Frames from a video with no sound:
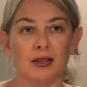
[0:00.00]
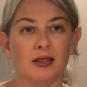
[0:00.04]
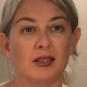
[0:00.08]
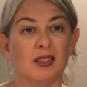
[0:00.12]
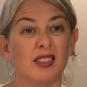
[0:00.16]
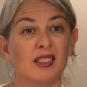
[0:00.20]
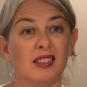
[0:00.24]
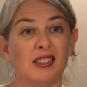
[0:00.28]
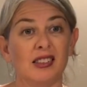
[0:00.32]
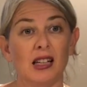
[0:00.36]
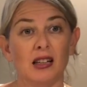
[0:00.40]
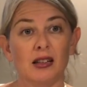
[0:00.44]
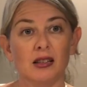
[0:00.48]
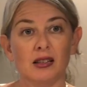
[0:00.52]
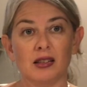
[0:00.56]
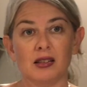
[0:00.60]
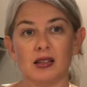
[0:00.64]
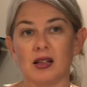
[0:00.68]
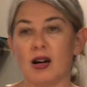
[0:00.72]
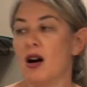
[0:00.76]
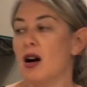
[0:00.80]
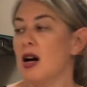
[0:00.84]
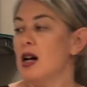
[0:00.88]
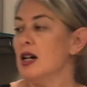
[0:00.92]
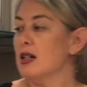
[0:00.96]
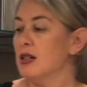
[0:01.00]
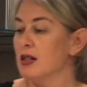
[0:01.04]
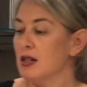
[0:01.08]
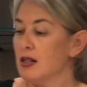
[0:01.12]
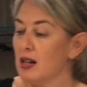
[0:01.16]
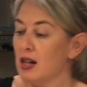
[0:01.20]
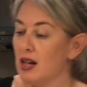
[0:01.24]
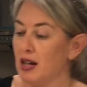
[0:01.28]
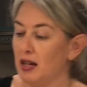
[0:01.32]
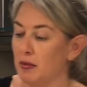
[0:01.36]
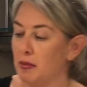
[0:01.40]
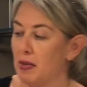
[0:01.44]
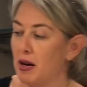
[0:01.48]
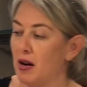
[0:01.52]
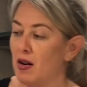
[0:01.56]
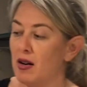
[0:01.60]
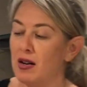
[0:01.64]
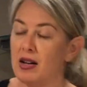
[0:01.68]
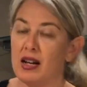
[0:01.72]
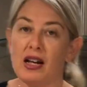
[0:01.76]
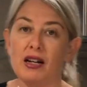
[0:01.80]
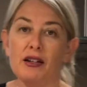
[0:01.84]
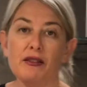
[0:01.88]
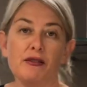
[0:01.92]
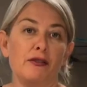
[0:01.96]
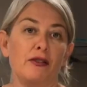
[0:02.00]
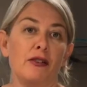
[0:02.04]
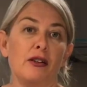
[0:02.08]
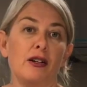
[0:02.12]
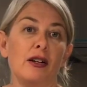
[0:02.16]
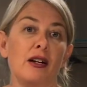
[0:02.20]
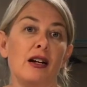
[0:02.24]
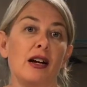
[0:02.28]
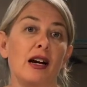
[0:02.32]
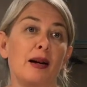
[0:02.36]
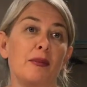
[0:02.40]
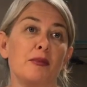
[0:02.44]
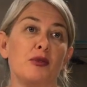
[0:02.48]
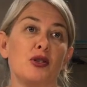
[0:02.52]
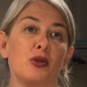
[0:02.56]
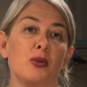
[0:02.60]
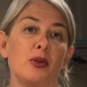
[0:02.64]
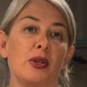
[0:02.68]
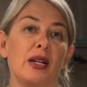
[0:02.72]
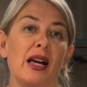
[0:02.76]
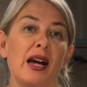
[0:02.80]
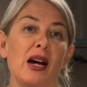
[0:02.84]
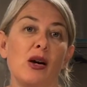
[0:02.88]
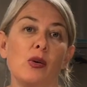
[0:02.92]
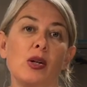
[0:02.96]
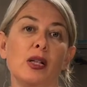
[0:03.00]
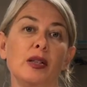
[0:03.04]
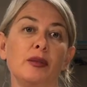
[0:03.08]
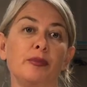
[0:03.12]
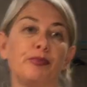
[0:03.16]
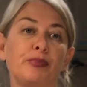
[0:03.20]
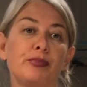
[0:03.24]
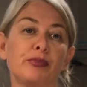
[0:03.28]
to set aside and marinate for up to an hour.